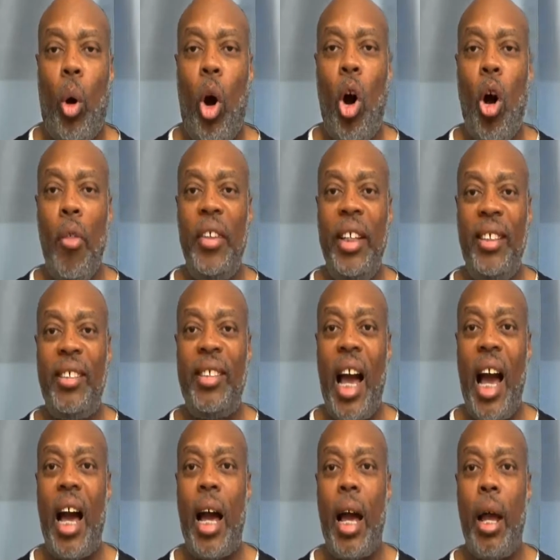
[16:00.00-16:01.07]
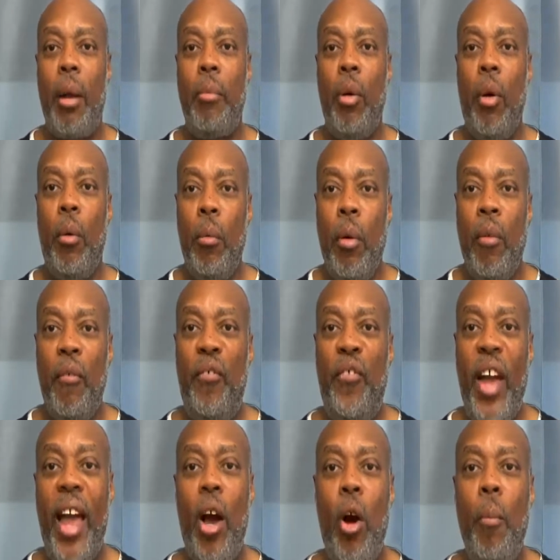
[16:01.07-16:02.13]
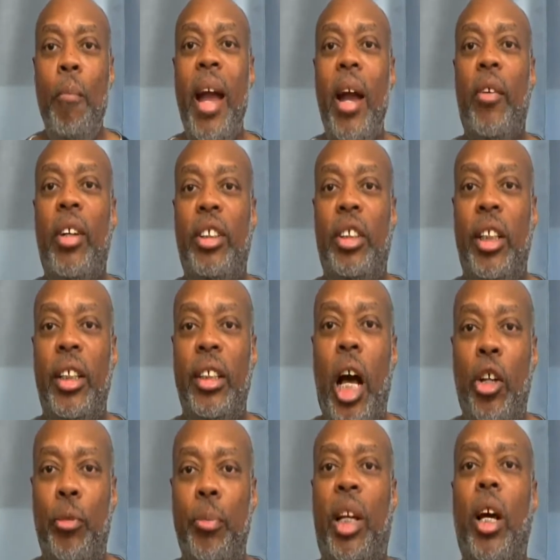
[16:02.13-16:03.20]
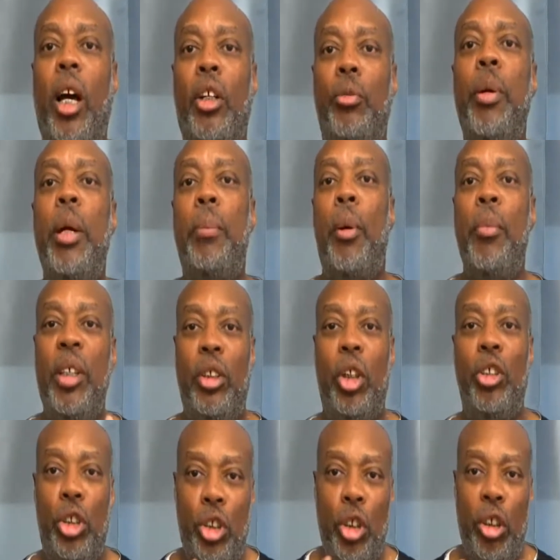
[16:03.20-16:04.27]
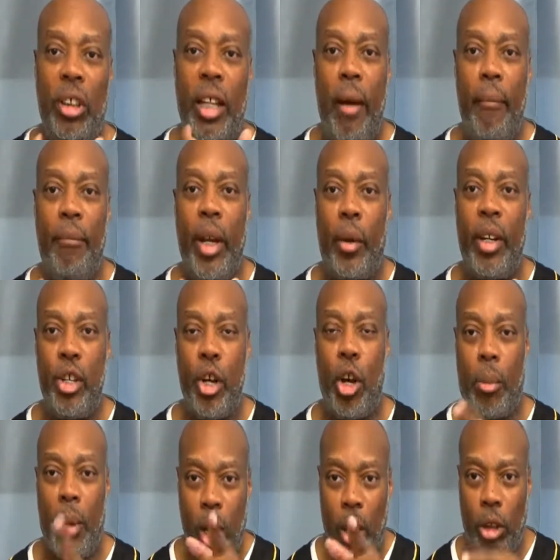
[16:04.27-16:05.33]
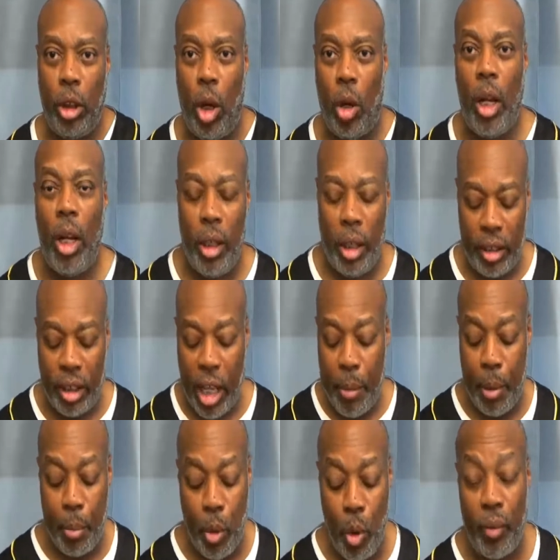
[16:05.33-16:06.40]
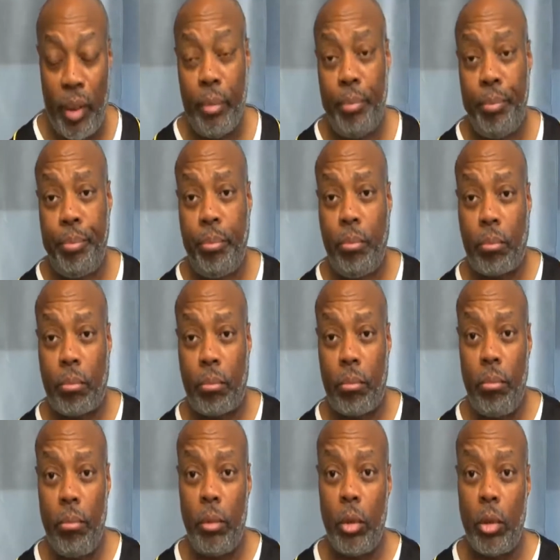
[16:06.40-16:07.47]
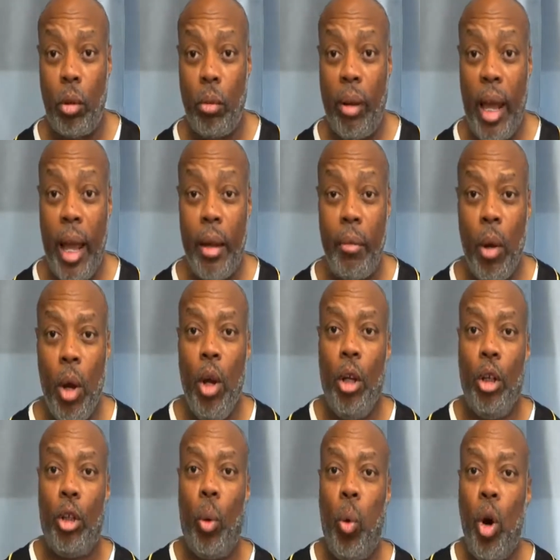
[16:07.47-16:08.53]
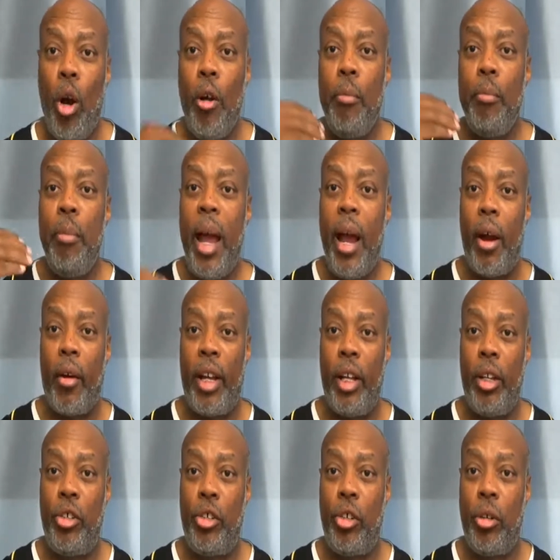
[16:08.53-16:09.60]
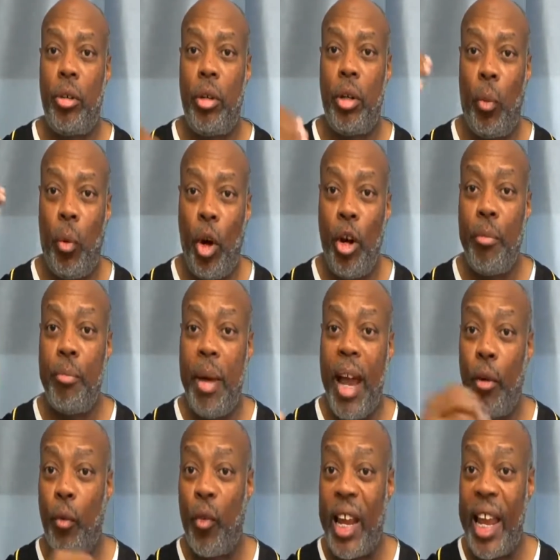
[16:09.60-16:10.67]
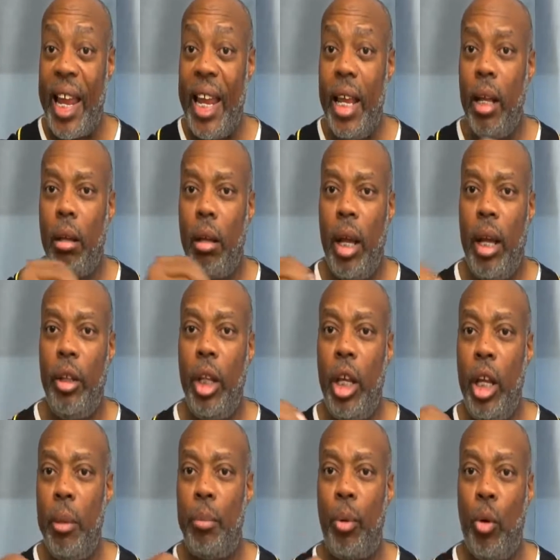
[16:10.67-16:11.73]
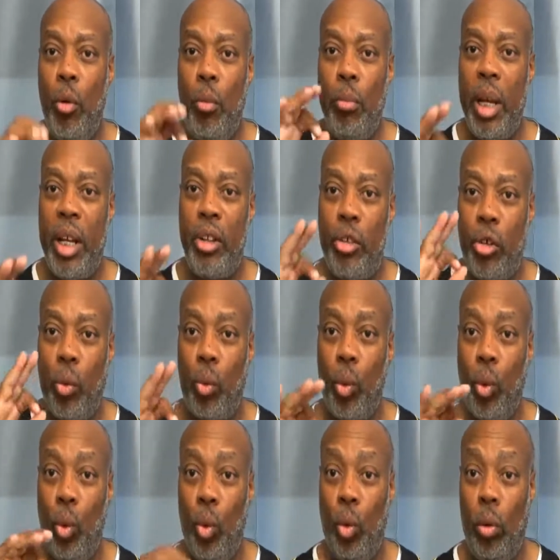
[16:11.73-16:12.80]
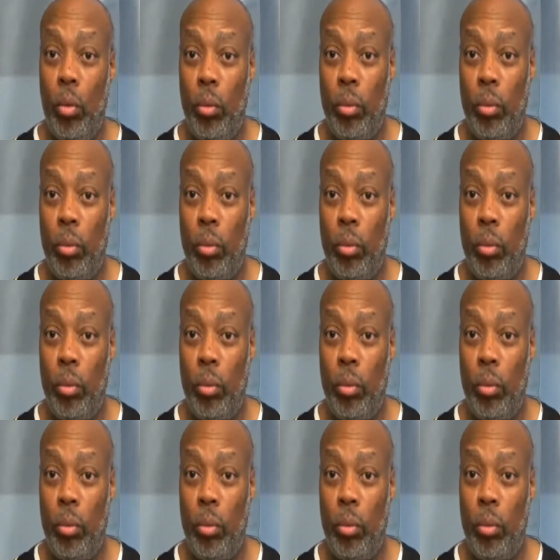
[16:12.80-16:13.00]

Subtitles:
all this time, failed marriages are because people misunderstood that very term. So let's keep it moving. Okay. The word marriage, the word marry in the Hebrew means to rule.